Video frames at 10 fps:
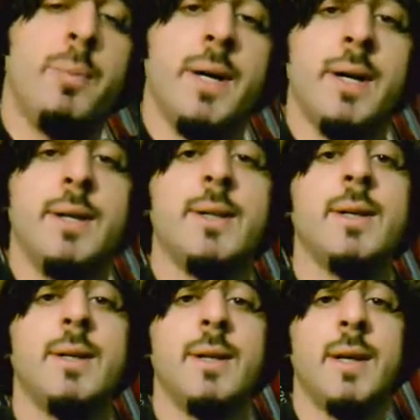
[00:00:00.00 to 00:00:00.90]

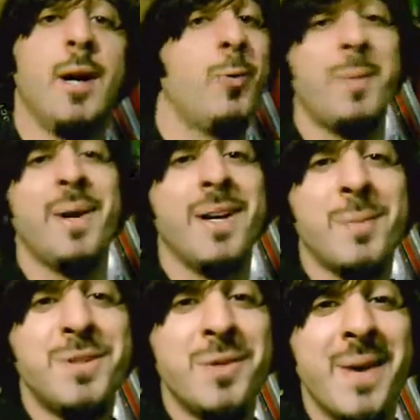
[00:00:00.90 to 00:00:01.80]
I hope I made it
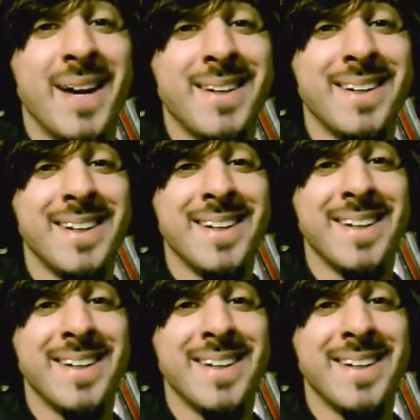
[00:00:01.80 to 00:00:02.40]
up to you, man.